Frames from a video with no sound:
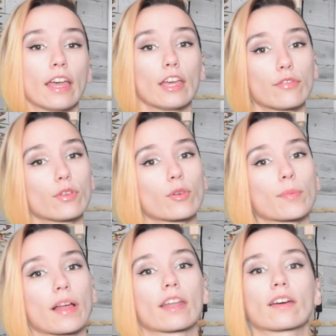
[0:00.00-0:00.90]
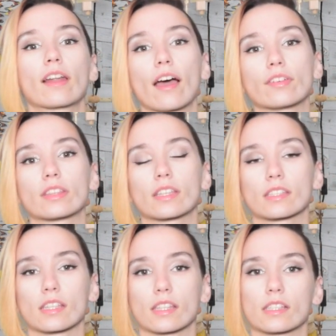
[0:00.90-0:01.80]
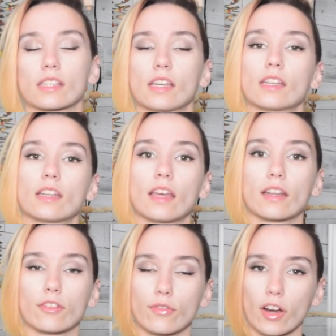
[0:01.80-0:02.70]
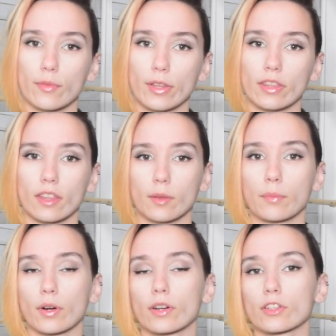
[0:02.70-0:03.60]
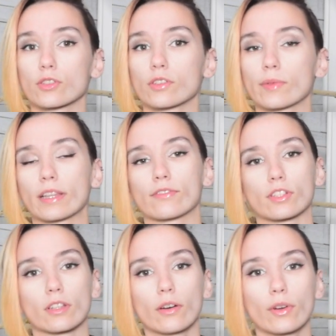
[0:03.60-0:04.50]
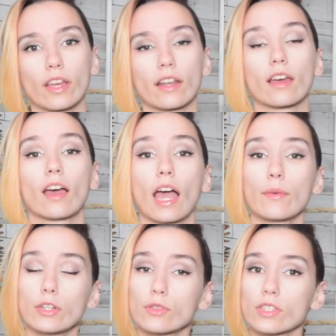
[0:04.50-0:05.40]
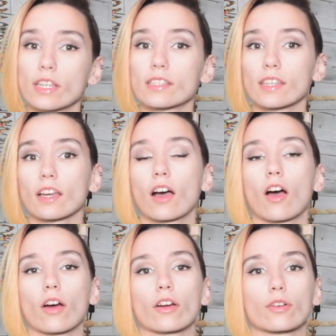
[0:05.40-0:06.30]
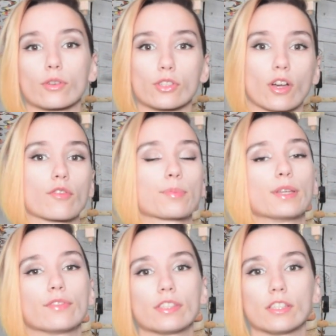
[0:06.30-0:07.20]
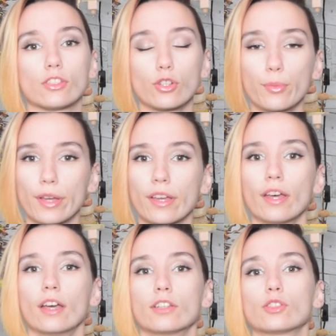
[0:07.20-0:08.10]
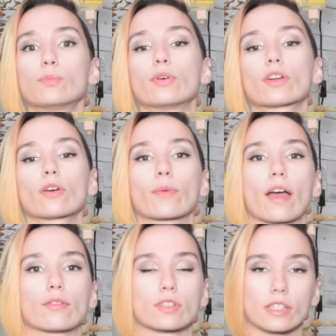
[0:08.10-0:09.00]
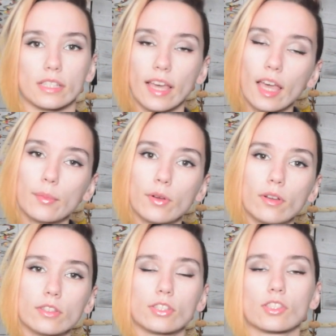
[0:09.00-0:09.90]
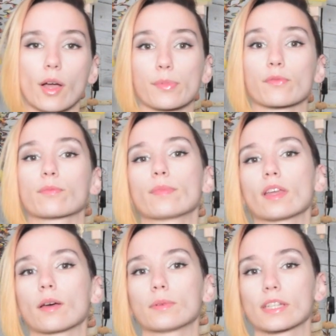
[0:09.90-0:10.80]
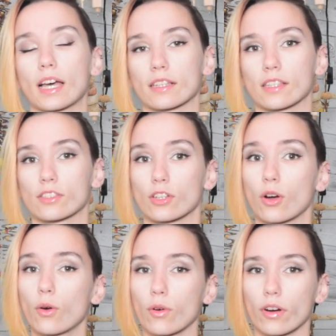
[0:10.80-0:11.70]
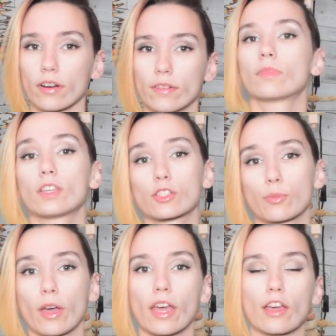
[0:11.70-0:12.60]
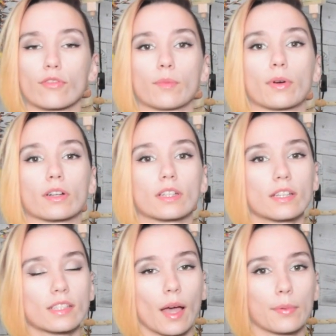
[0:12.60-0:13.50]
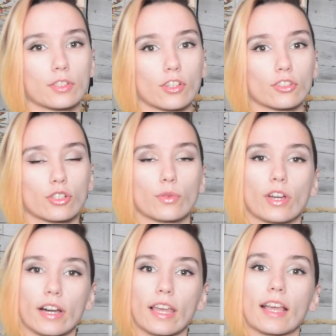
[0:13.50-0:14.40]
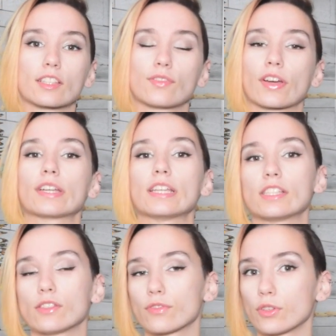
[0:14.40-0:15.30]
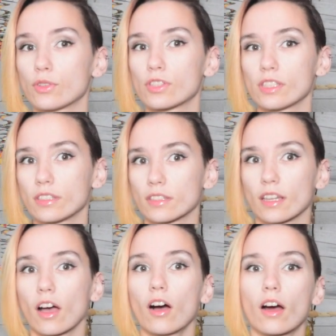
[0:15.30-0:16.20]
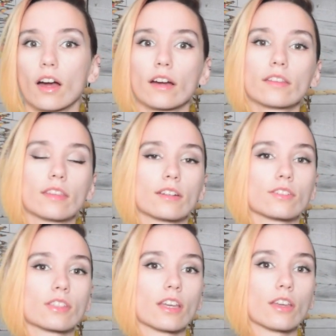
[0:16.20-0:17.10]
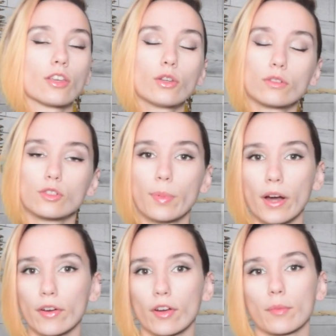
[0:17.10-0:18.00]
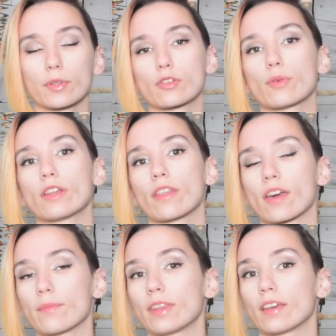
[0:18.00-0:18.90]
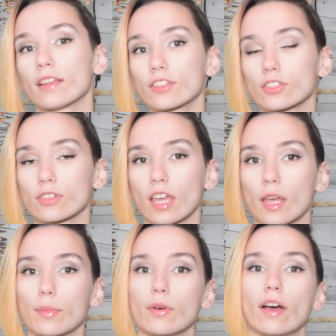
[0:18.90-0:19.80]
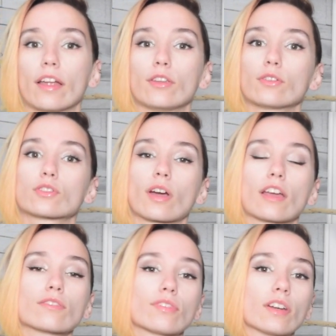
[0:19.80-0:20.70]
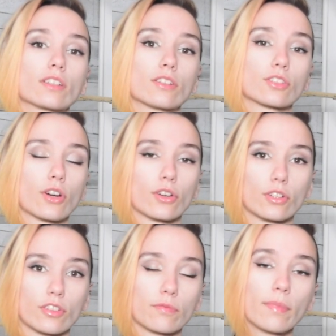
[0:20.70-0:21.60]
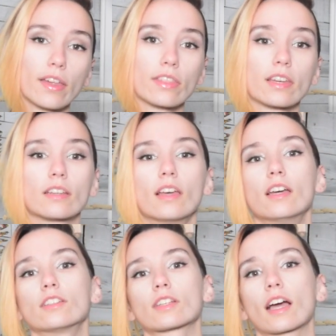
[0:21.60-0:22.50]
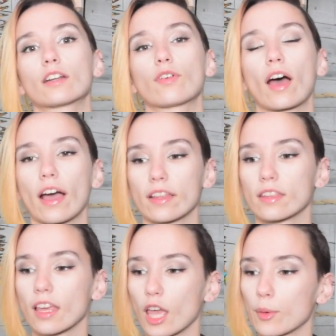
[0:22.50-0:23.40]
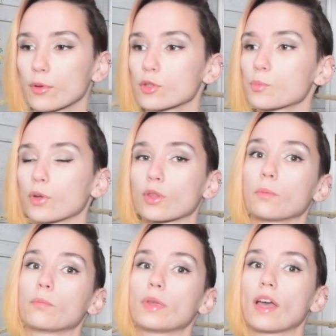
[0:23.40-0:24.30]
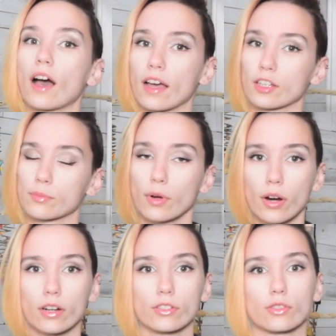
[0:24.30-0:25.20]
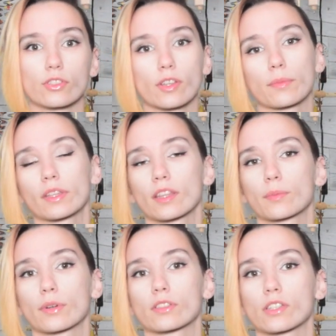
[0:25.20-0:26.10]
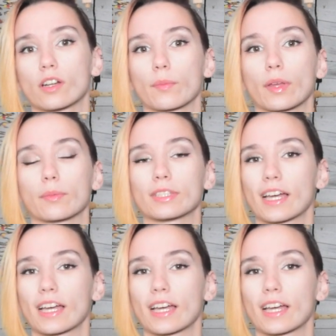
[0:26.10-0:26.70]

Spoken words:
If you were planning on having things like this in an environment that the bird is going to be left alone in, I would use things like hard or soft PVC tubing to put around the cable to stop them from being able to access the cord. This way, if the bird does happen to start chewing on it, it's very easy for you to see that they are. There's a huge barrier between them and the electrical cable, and you can try and find an alternative method to kind of hide the cables, put them behind bars or something that the birds cannot be able to